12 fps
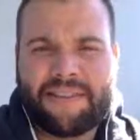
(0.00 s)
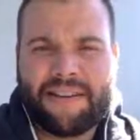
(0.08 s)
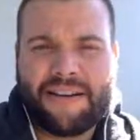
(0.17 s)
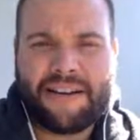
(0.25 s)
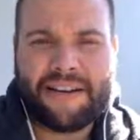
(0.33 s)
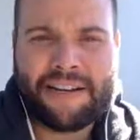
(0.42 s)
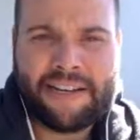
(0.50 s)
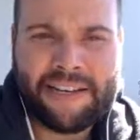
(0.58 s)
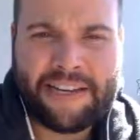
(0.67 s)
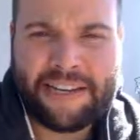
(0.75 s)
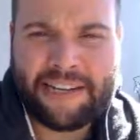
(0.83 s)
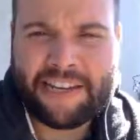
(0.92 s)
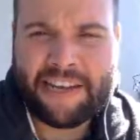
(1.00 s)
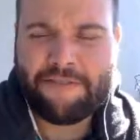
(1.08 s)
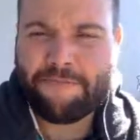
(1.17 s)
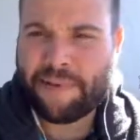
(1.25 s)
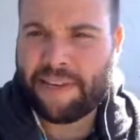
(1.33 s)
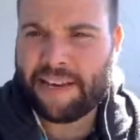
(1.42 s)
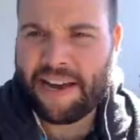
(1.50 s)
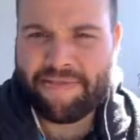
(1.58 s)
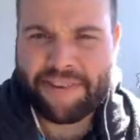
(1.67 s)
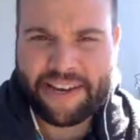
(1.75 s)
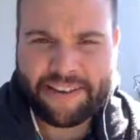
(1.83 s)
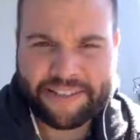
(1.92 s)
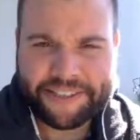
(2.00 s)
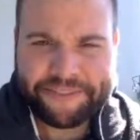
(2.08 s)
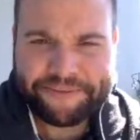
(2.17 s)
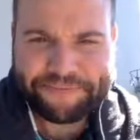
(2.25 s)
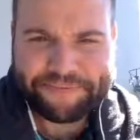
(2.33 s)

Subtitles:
it gave me Avianca